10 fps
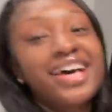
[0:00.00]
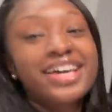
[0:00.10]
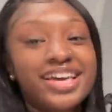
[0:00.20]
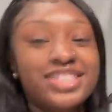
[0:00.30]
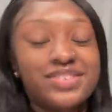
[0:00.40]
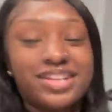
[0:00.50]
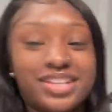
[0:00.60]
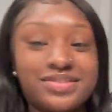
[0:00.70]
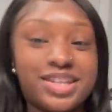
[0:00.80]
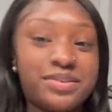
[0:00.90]
Give this video a
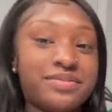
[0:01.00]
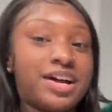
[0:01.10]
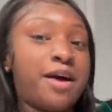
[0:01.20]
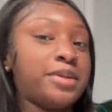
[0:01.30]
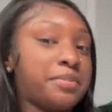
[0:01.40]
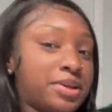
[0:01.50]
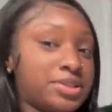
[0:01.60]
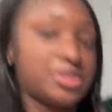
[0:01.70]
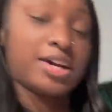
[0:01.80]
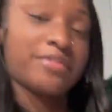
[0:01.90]
thumbs up, leave a comment down below,
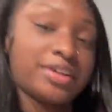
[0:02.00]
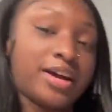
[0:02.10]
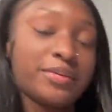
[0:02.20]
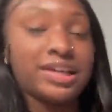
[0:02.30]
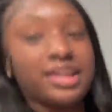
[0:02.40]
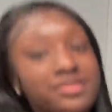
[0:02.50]
subscribe, and I already know.